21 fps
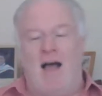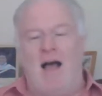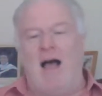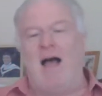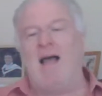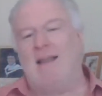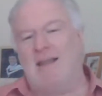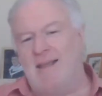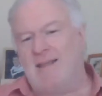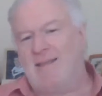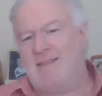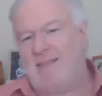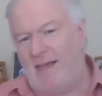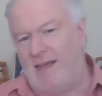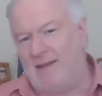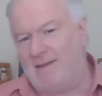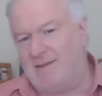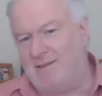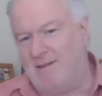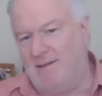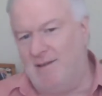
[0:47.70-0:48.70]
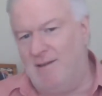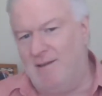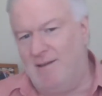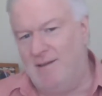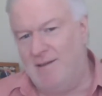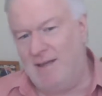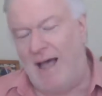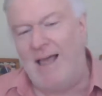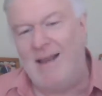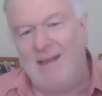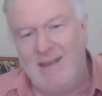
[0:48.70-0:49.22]
I like that.
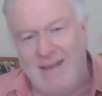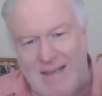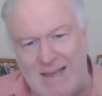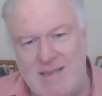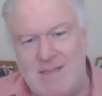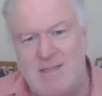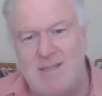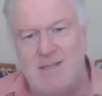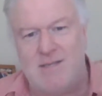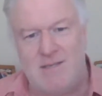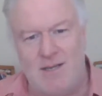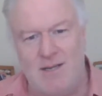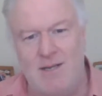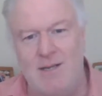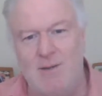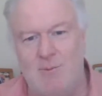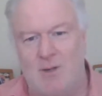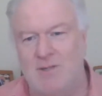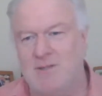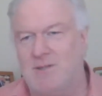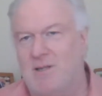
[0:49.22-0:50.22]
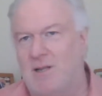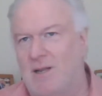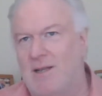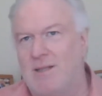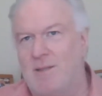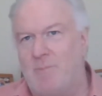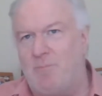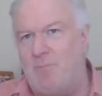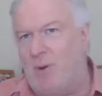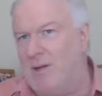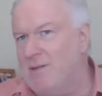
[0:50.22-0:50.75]
I like the silly ones. I like
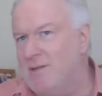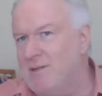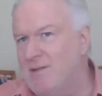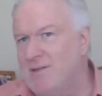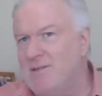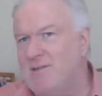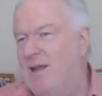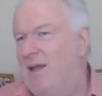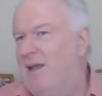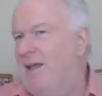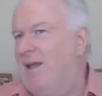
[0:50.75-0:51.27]
the puns.